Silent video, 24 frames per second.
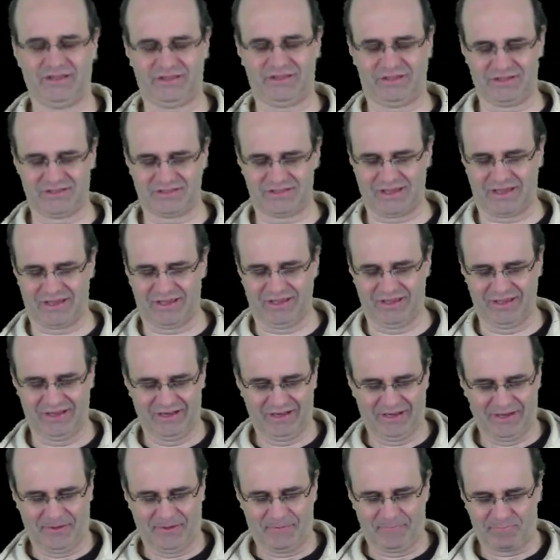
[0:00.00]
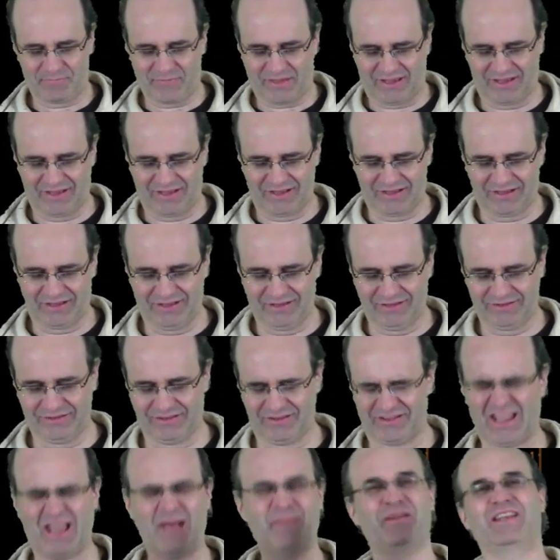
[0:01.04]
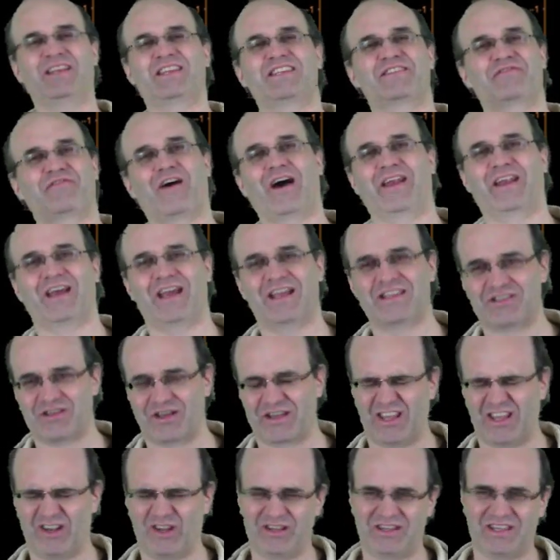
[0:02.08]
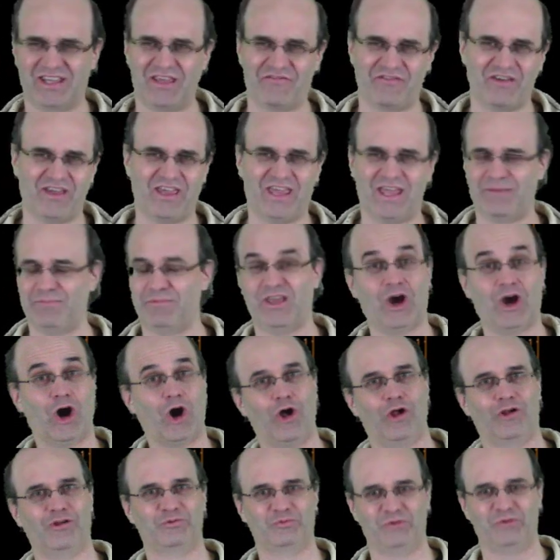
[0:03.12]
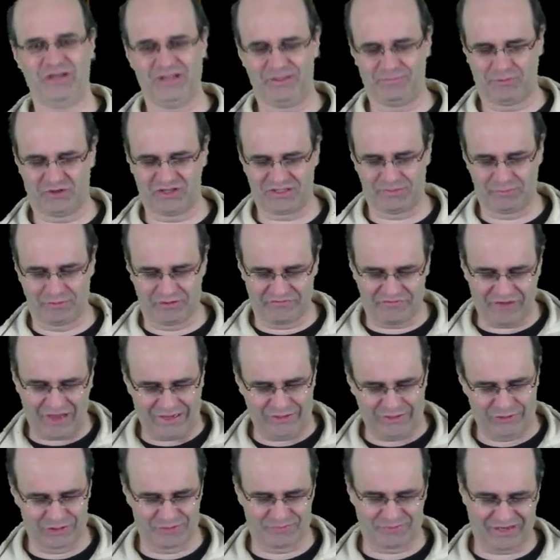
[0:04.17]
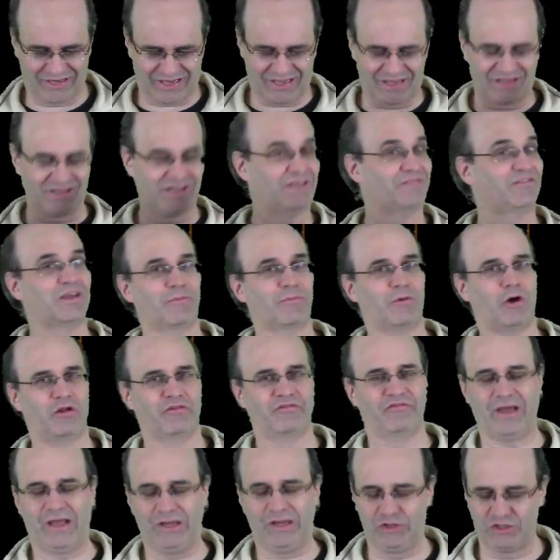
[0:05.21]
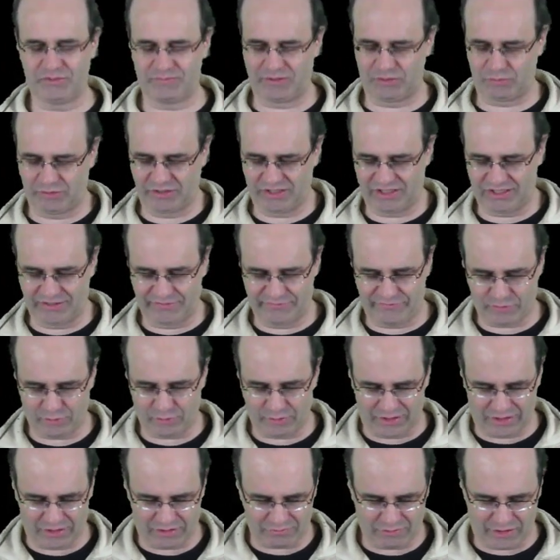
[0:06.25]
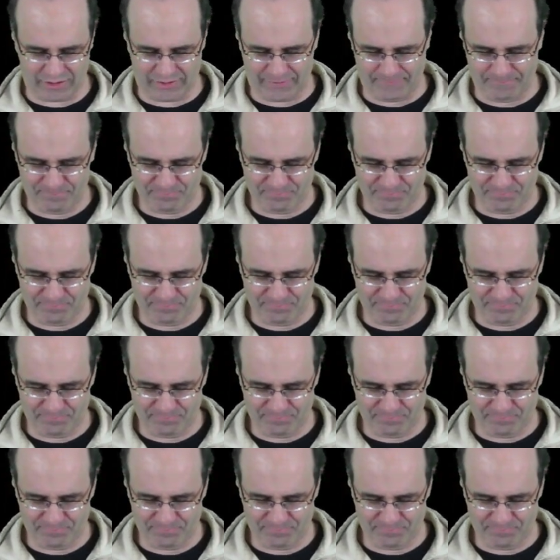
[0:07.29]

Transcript: Because the tablet is finite, so I cannot give a and b all real possible values, but I can give them all values between -3 and 3.